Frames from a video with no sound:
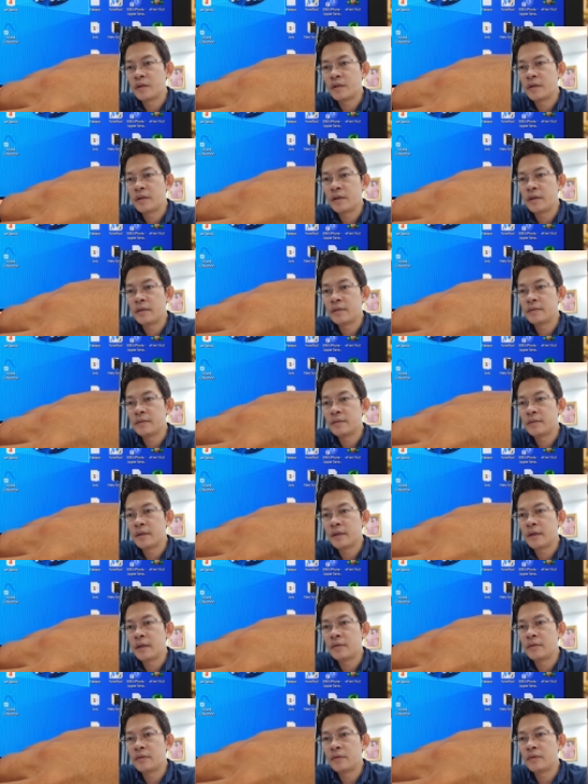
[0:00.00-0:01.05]
okay
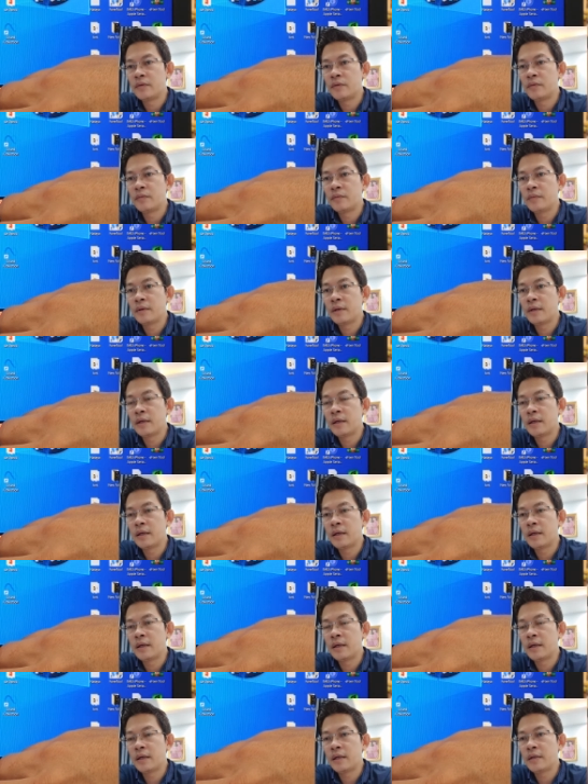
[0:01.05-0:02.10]
and go
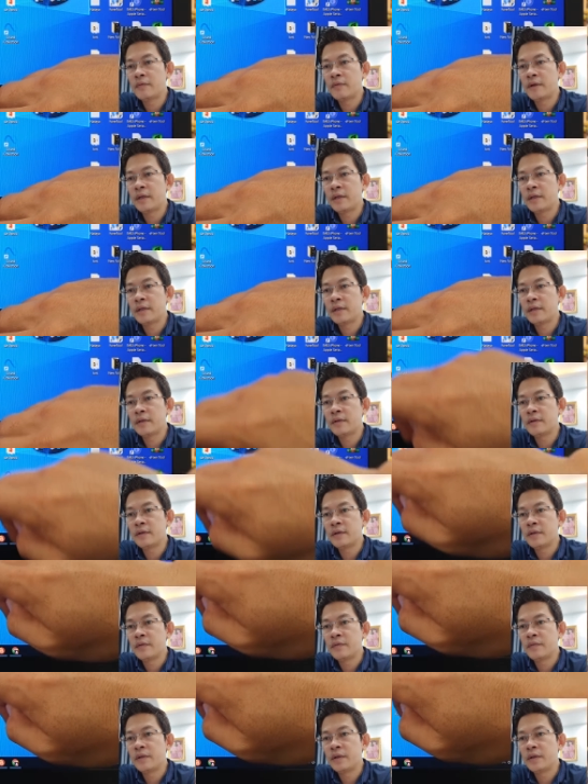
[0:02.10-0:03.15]
uh, and right here
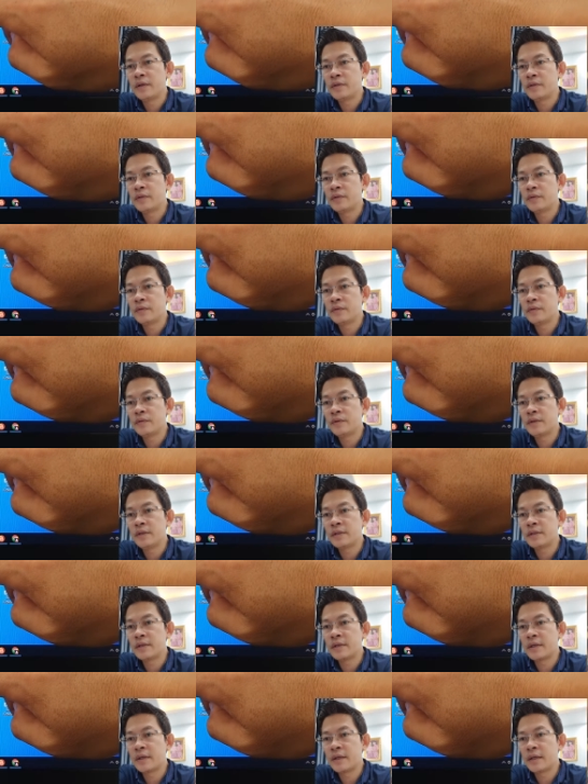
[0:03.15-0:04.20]
we need to
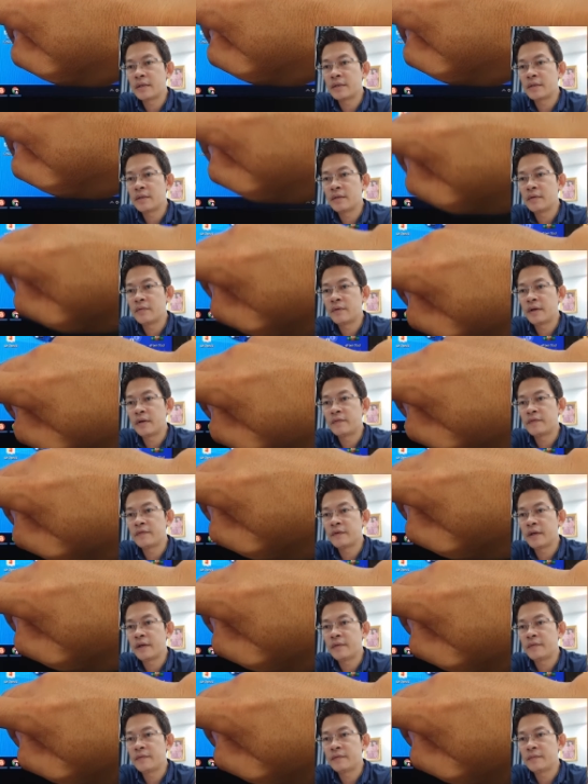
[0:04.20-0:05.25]
disconnect the
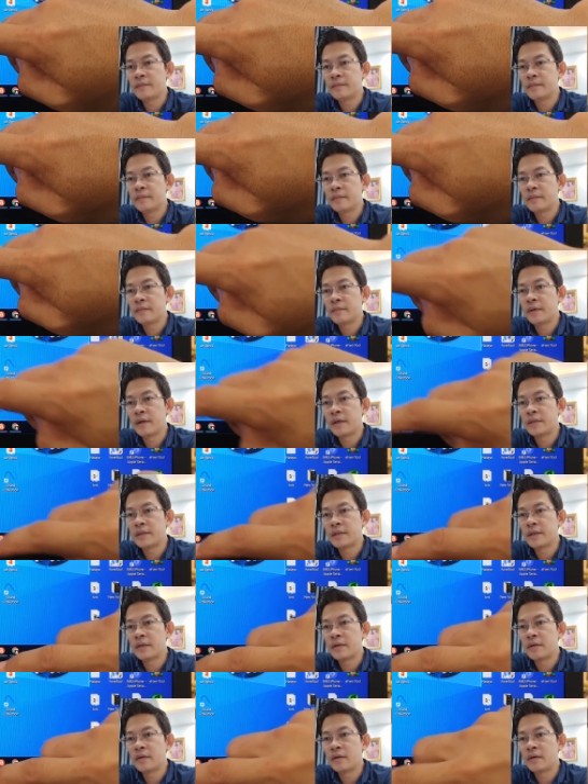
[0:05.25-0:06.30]
Wi-Fi by
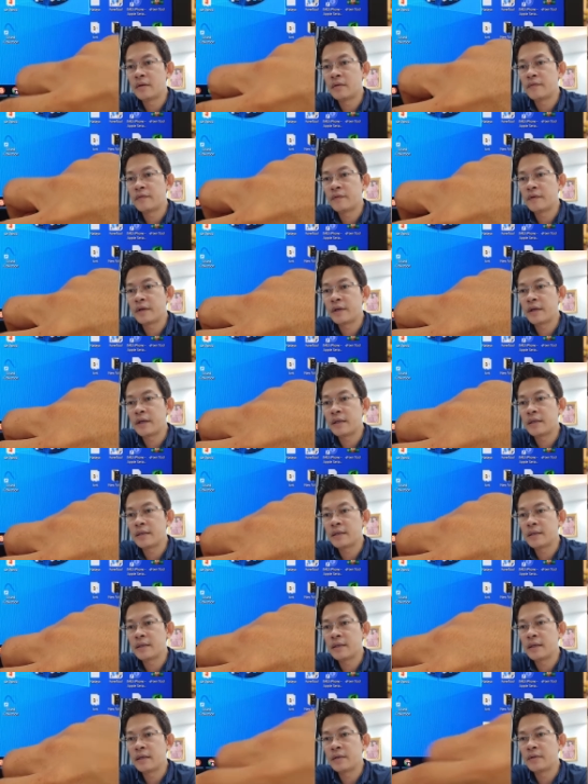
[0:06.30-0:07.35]
select on the forget
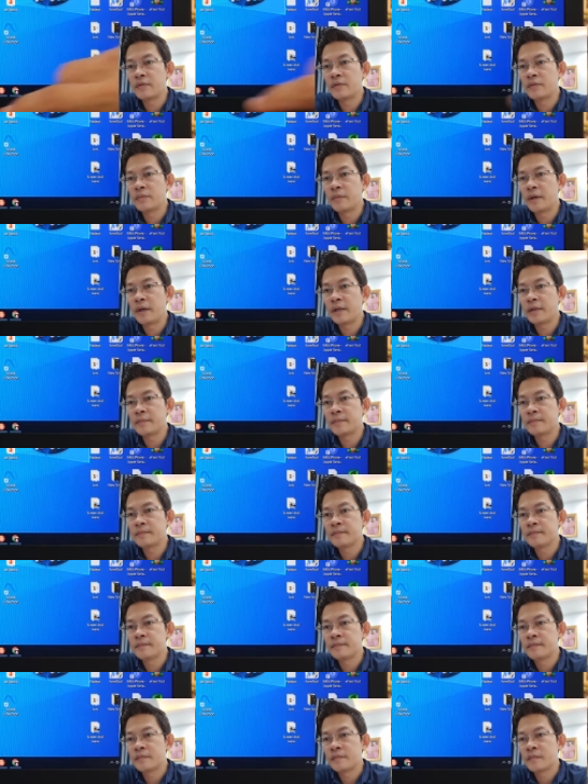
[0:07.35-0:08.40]
and go back
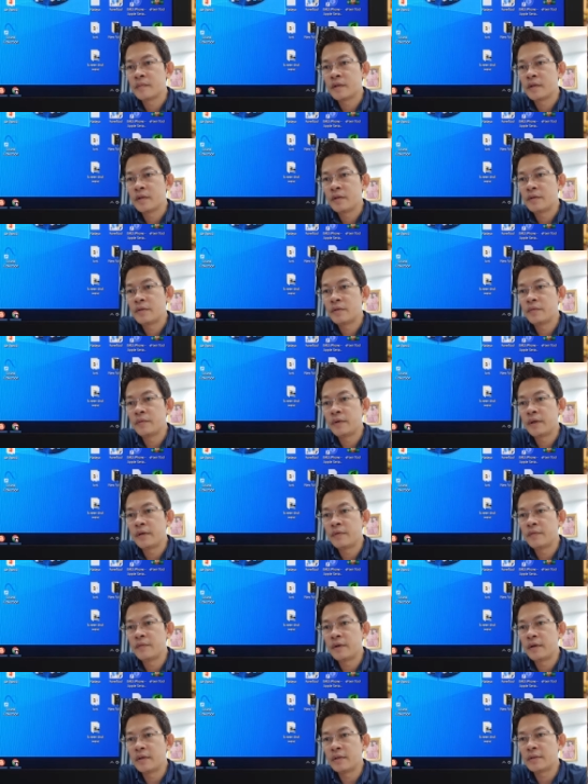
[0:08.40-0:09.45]
to where
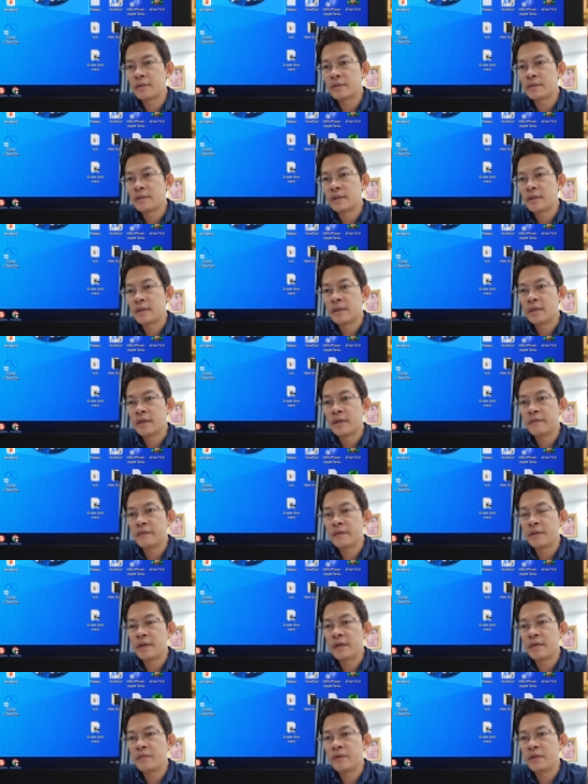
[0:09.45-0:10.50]
it was after
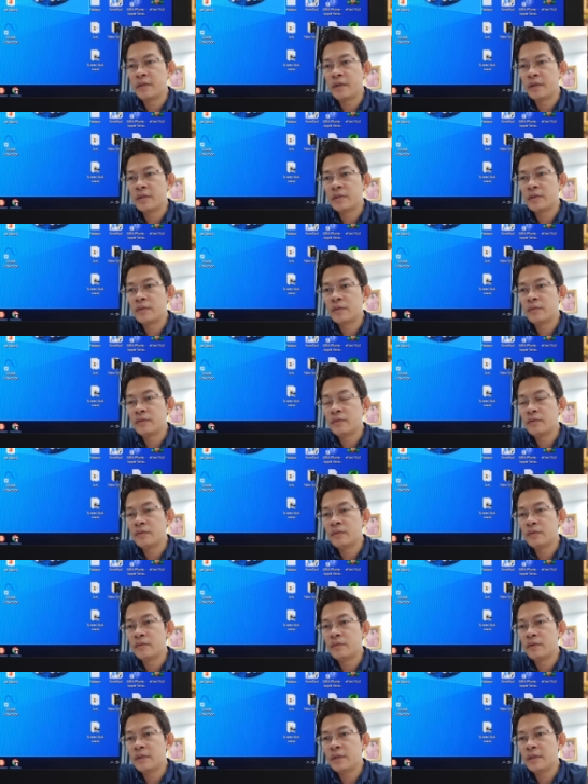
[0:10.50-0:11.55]
that we need to
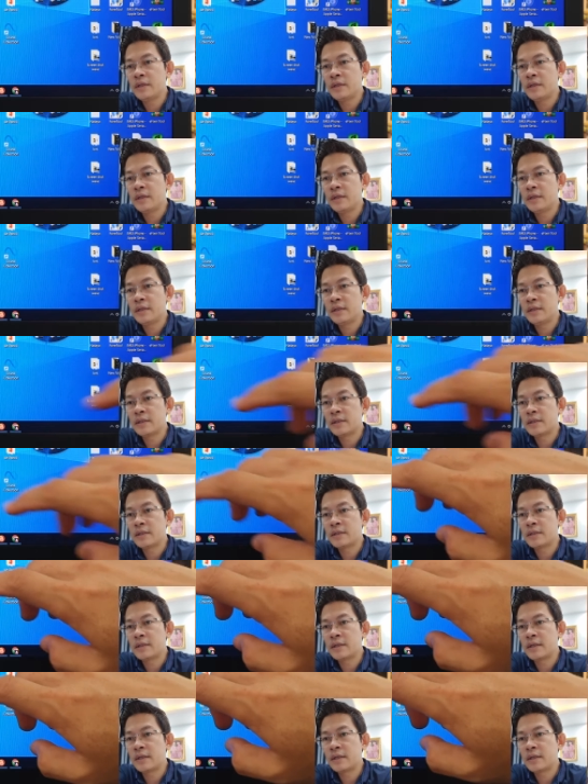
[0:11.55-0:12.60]

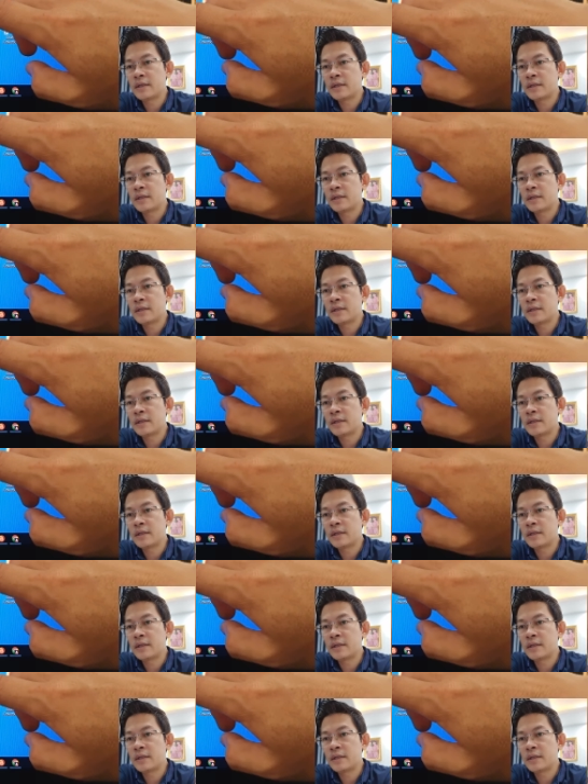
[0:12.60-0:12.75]
reset